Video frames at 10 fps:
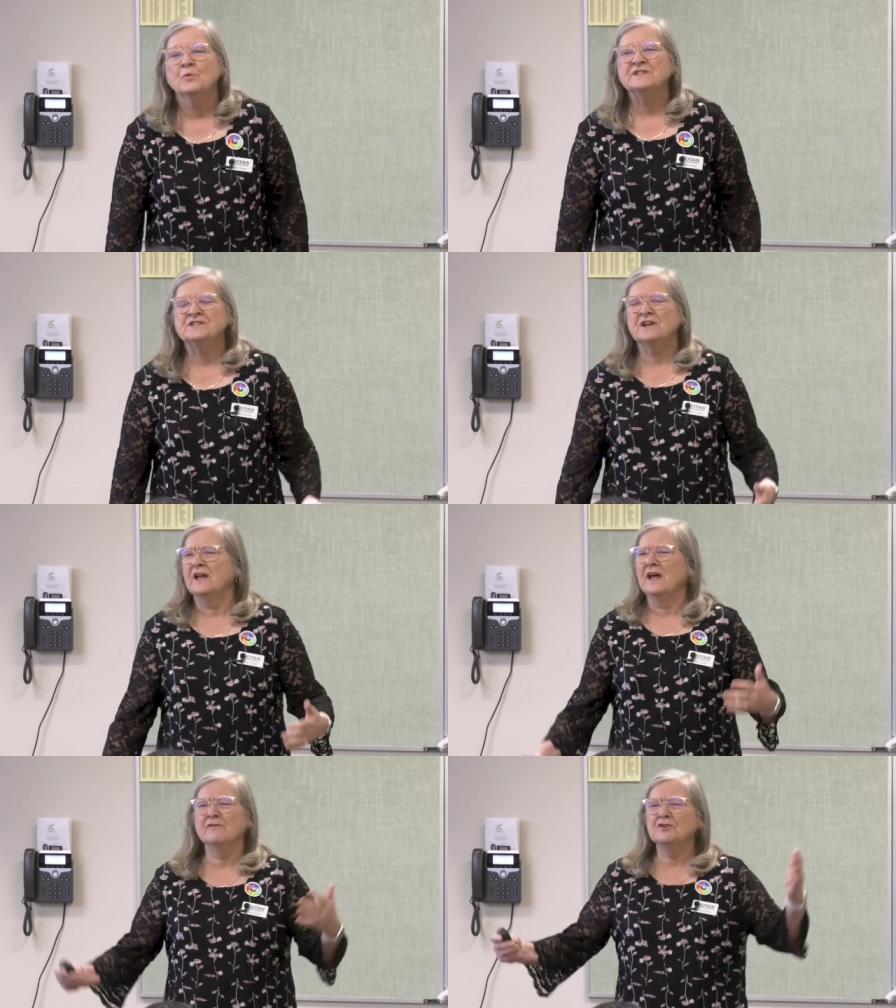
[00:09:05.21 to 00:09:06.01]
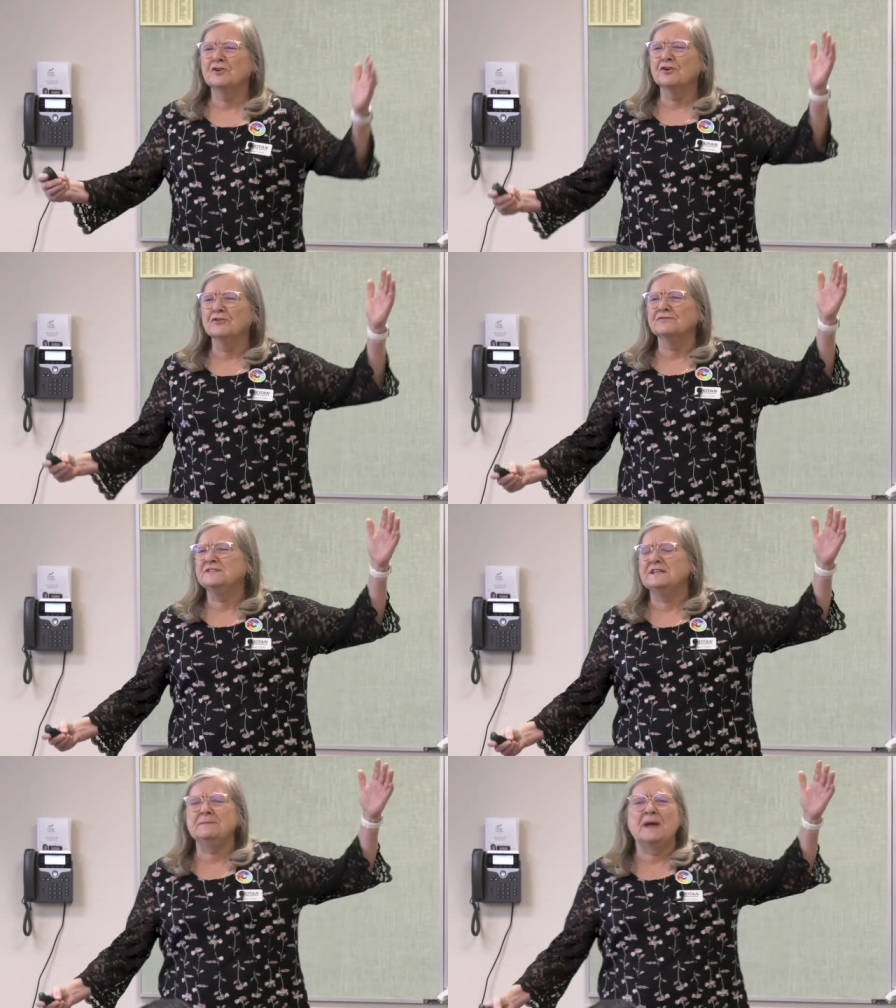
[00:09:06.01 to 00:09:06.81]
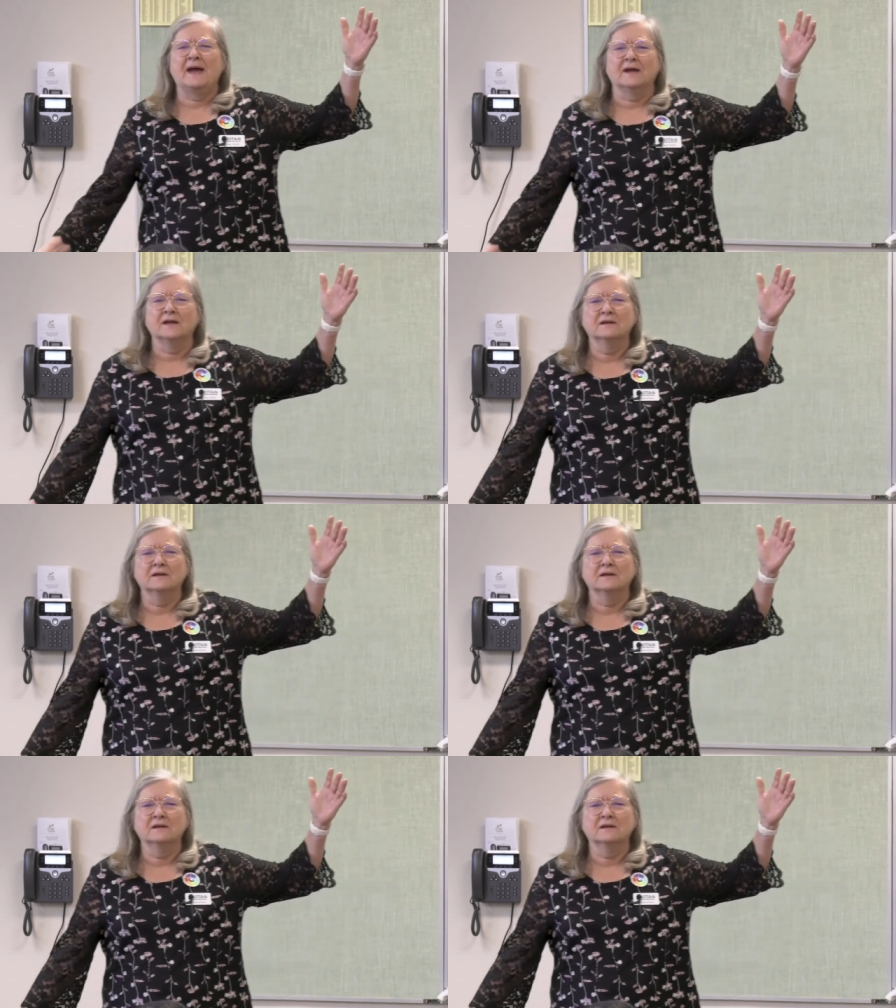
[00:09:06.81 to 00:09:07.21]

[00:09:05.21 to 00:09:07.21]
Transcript: we, have you heard of TMAC?